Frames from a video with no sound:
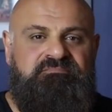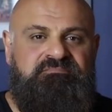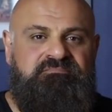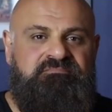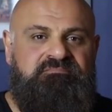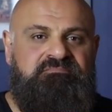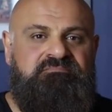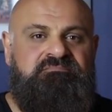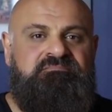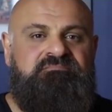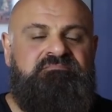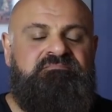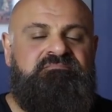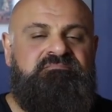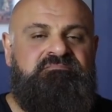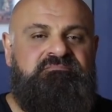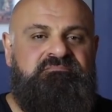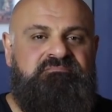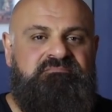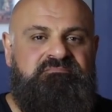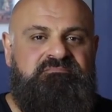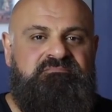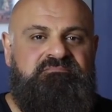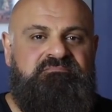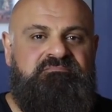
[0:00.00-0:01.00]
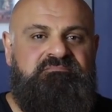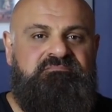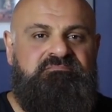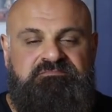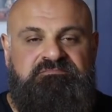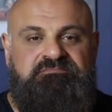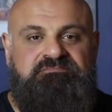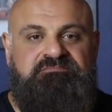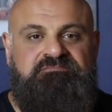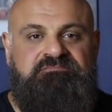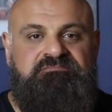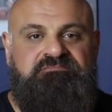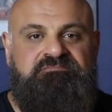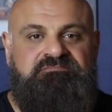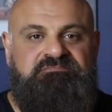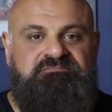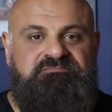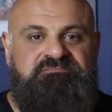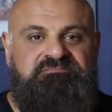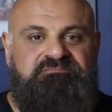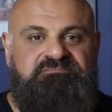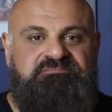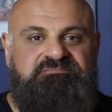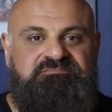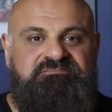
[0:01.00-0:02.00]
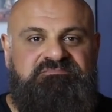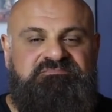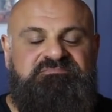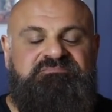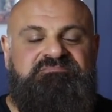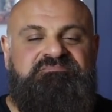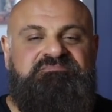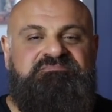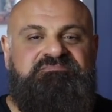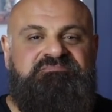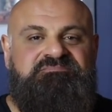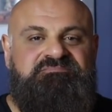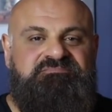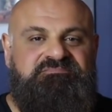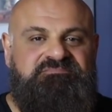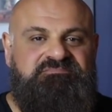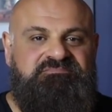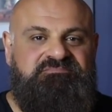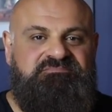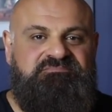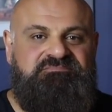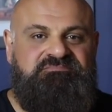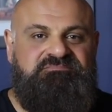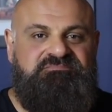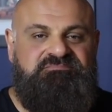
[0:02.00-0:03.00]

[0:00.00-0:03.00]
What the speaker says: (silent)